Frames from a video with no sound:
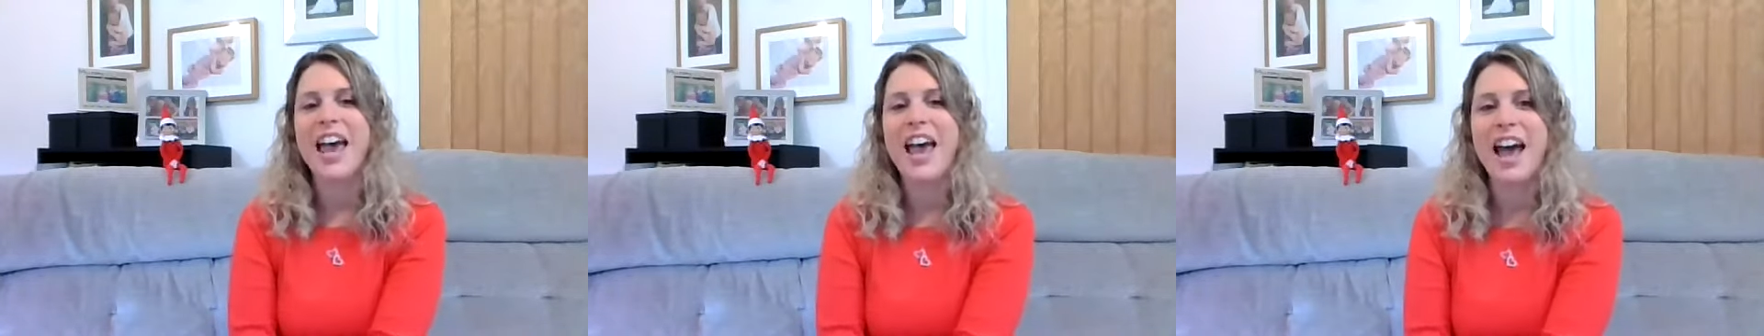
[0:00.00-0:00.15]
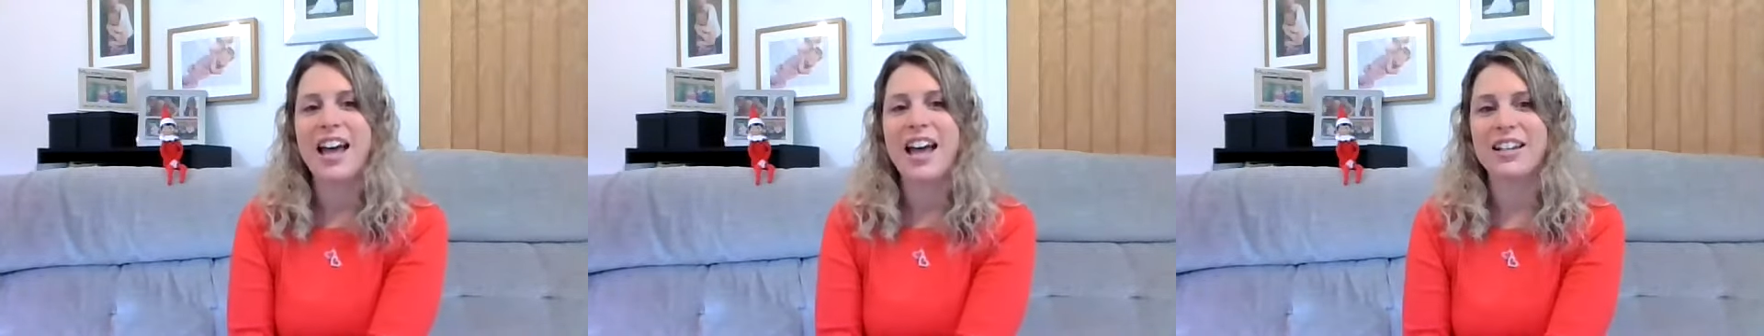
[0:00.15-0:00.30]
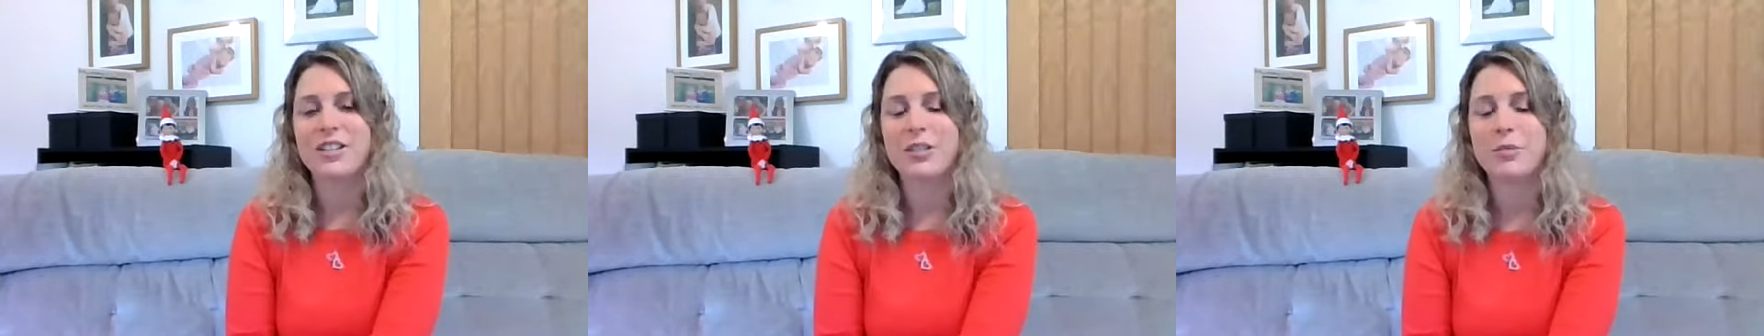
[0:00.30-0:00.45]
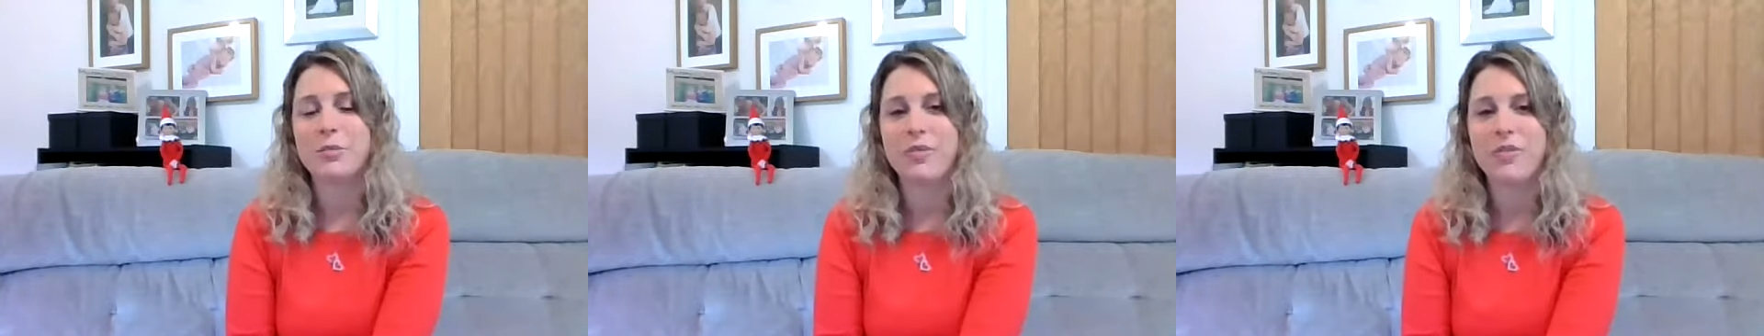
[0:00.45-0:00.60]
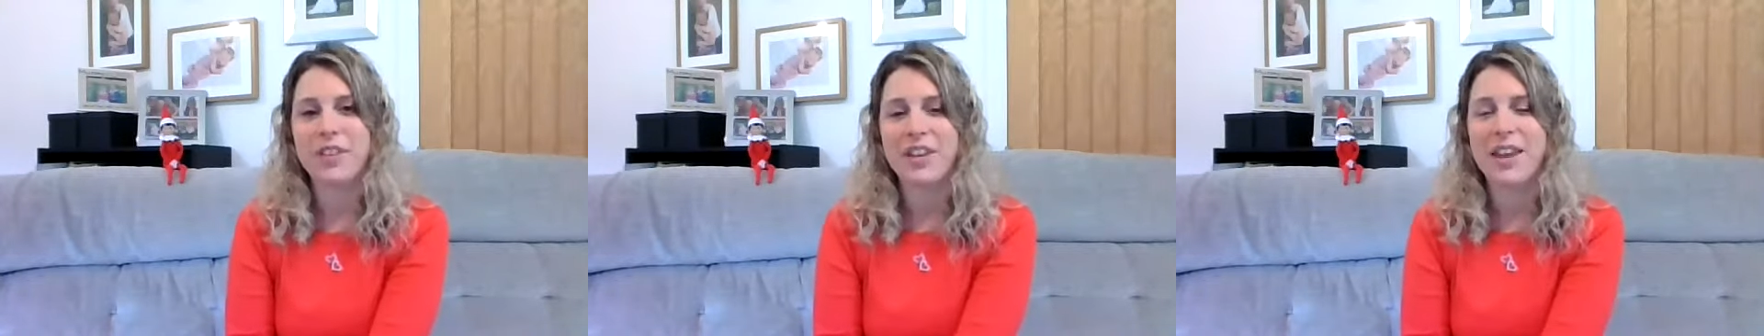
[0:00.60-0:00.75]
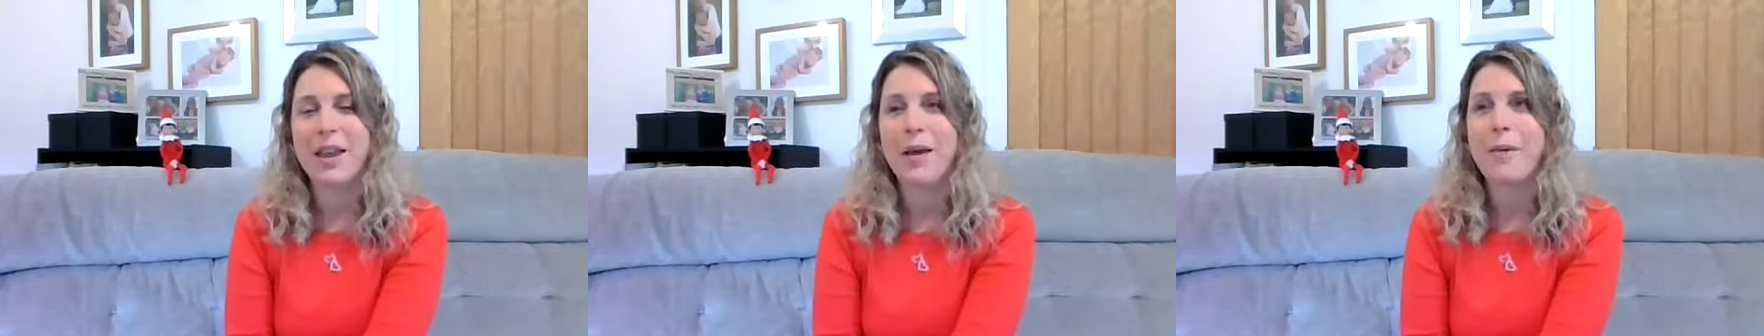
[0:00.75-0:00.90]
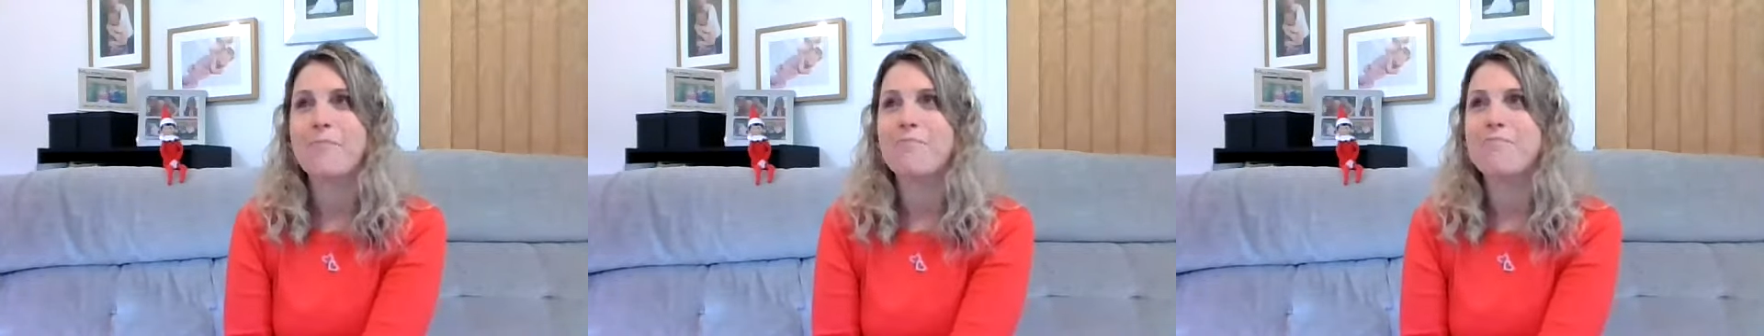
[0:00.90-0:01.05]
and some of the
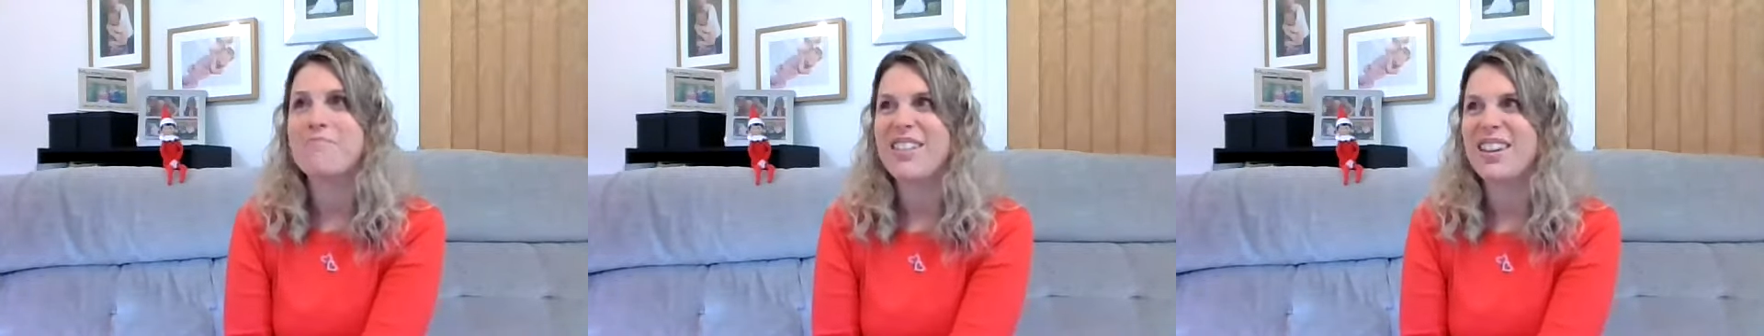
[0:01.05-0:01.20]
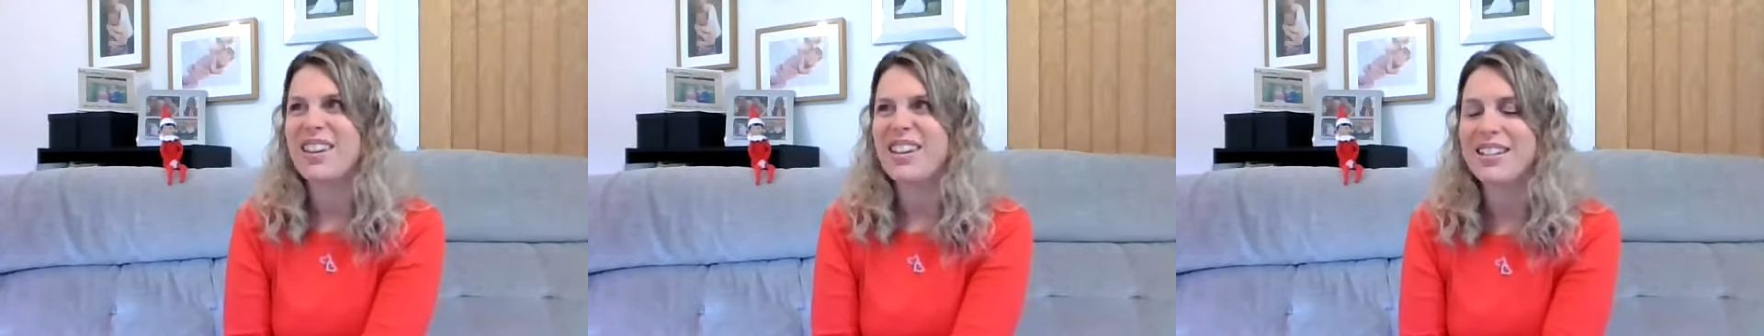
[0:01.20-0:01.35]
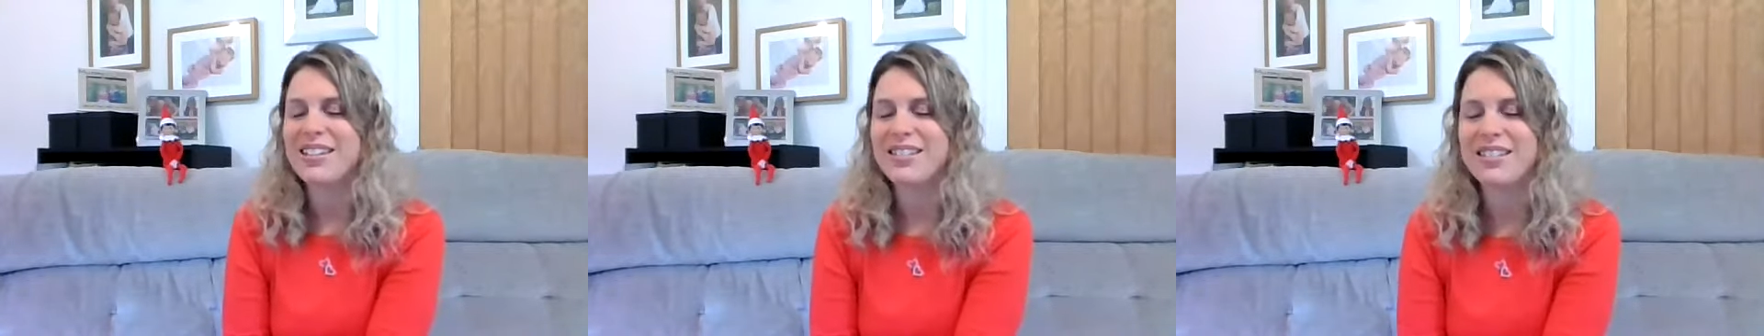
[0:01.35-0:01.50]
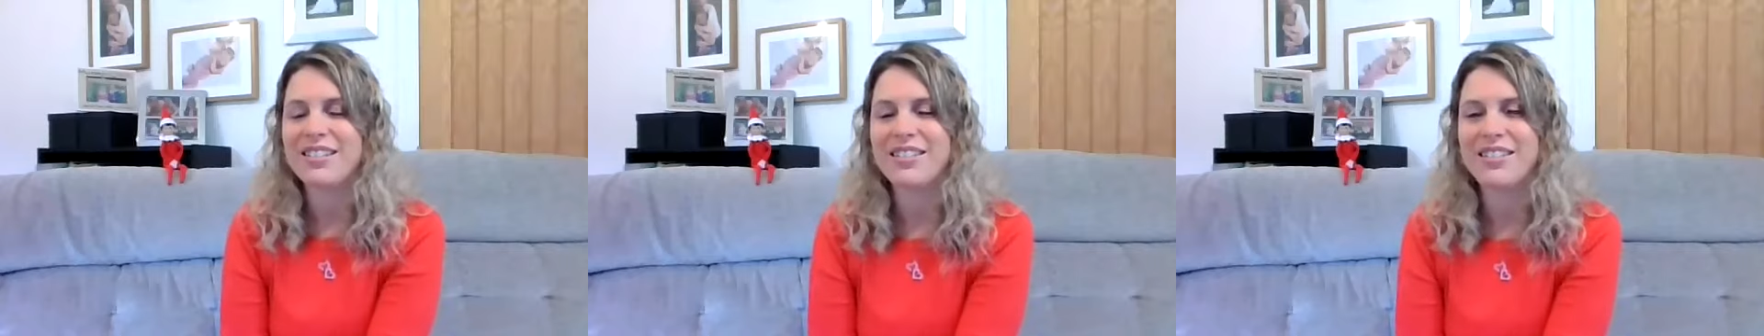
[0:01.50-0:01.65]
amazing